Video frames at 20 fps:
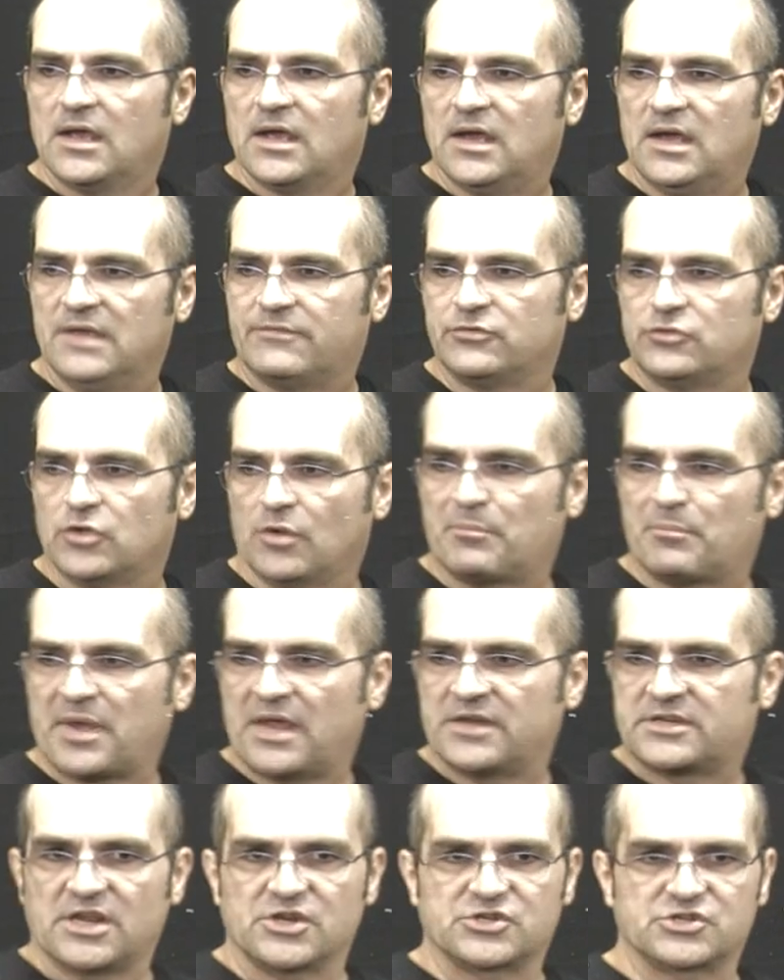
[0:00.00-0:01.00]
if you don't pay
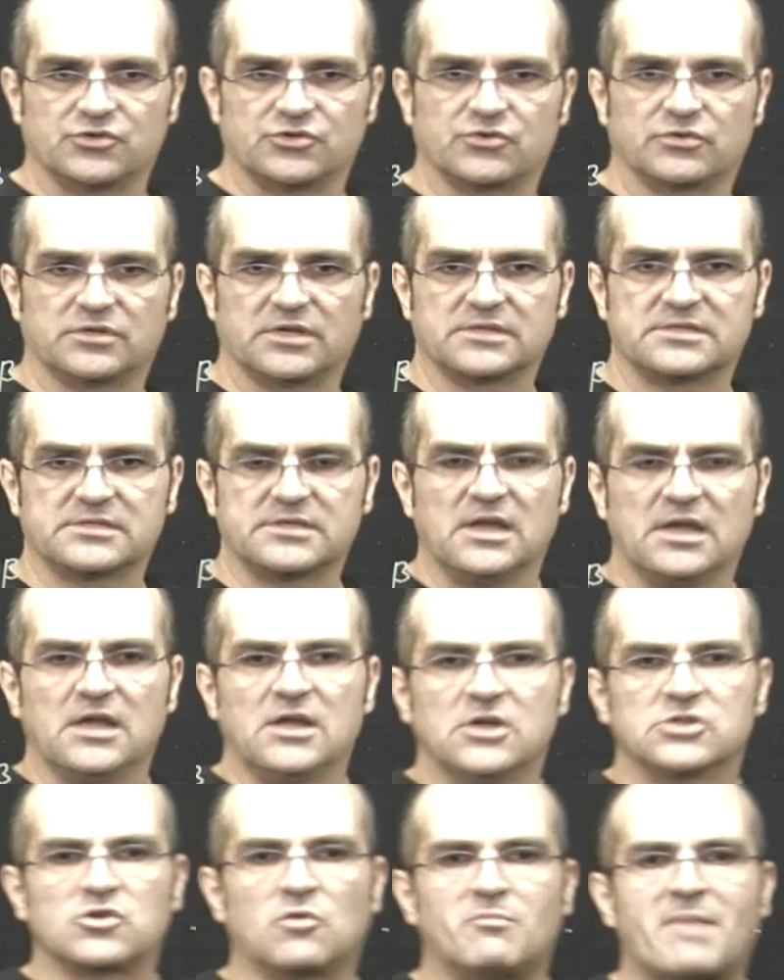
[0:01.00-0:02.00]
attention to this.
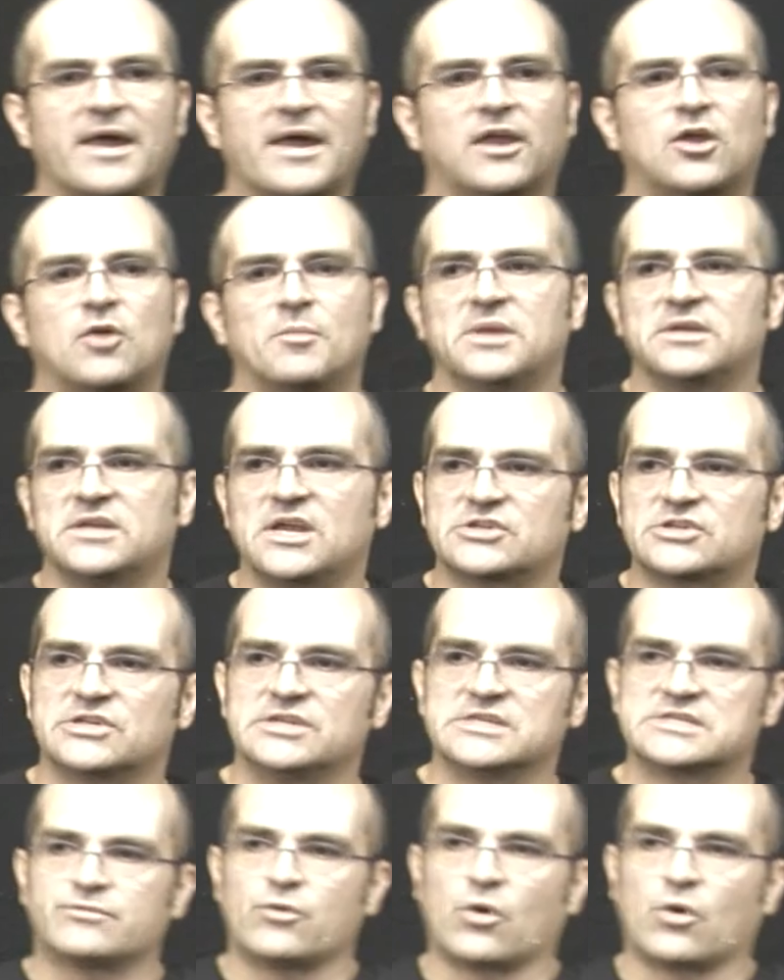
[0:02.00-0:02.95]
So my recommendation is,